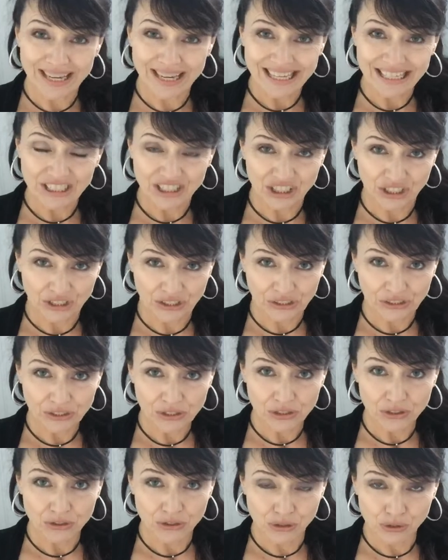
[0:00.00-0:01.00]
a
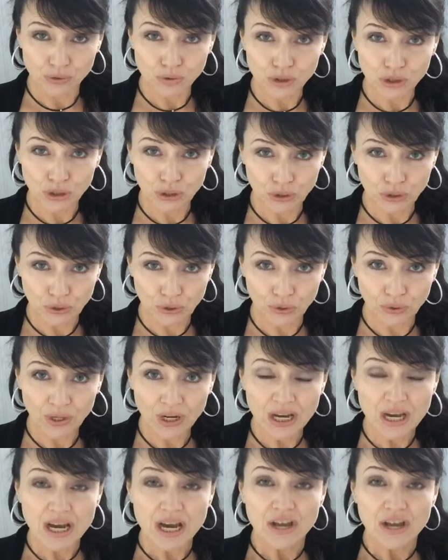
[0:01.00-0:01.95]
year due to